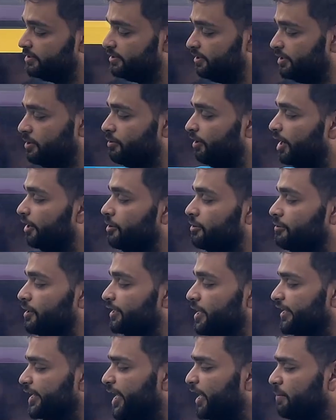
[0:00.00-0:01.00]
required over
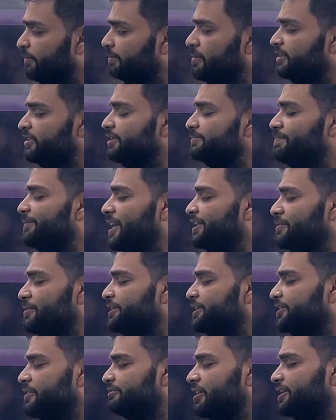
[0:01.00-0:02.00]
here. ABB Ship
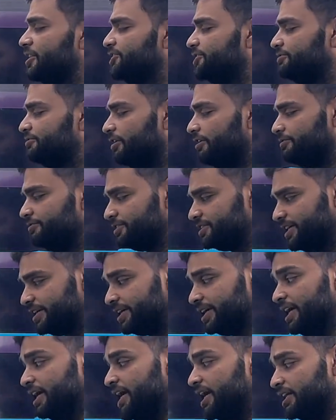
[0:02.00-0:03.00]
Management required chief officer
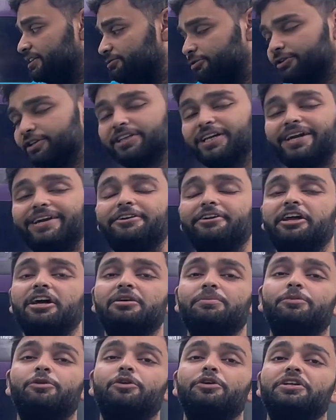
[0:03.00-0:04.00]
for their
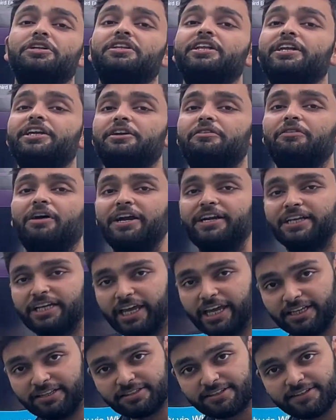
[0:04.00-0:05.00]
tugboat. They required
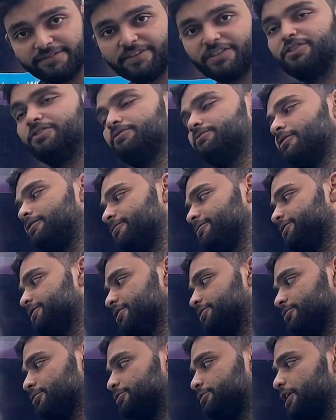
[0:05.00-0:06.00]
NCB chief
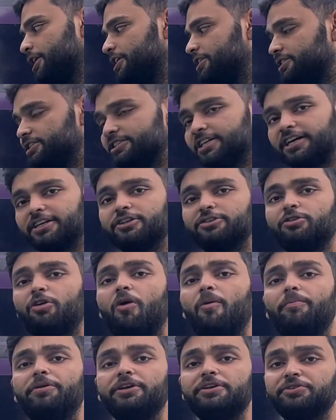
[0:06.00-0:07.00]
officer. So these are the
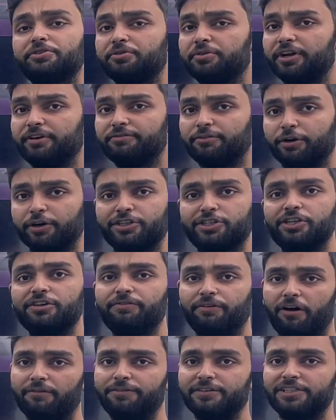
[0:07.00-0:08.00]
job openings today for chief
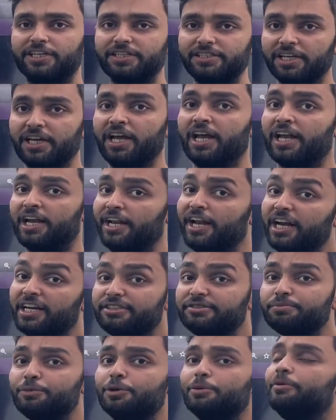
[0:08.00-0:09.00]
officers.
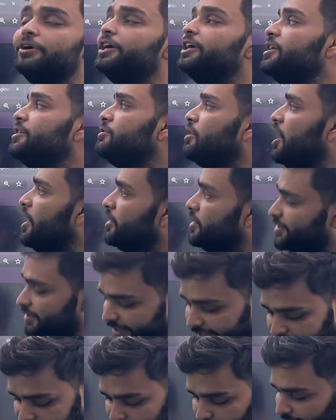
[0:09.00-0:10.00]
Let's move ahead with our
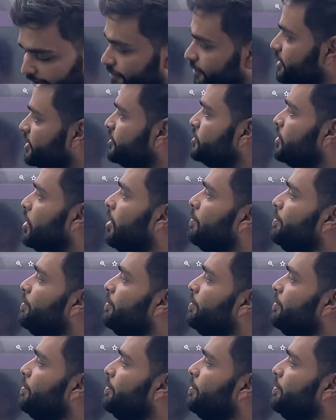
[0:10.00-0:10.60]
second officer's job